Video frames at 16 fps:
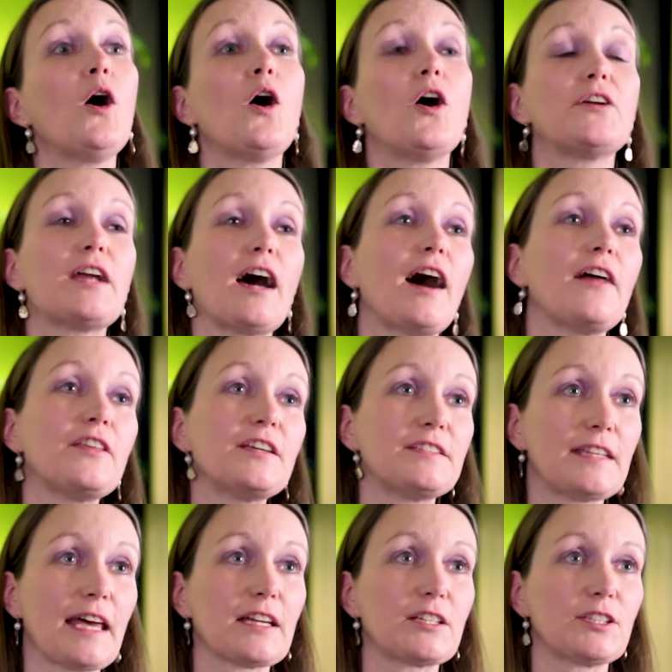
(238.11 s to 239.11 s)
on other
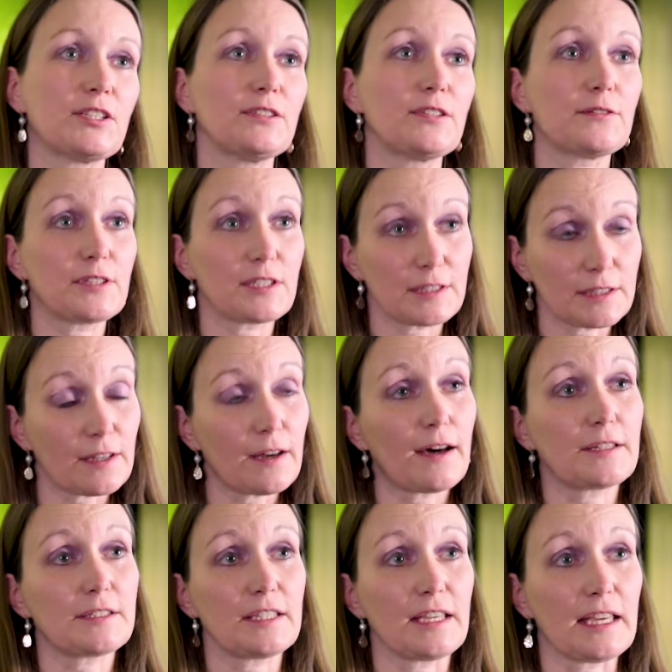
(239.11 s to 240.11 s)
sections of
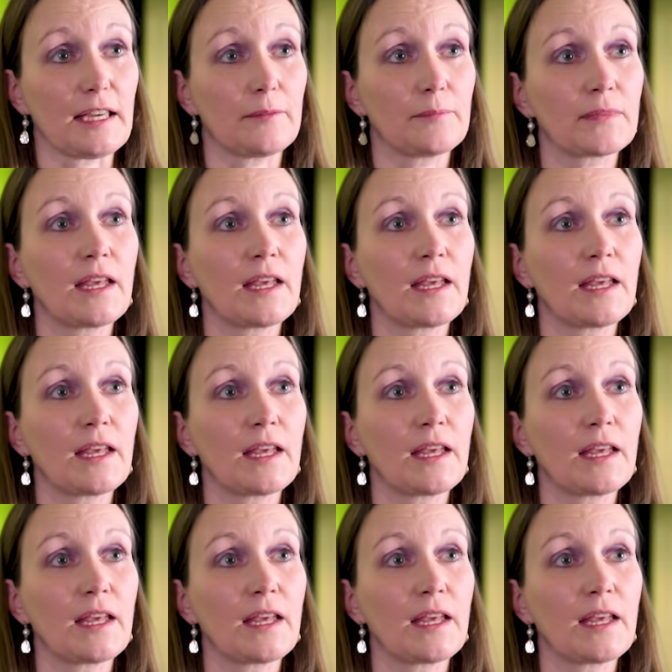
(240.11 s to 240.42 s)
society.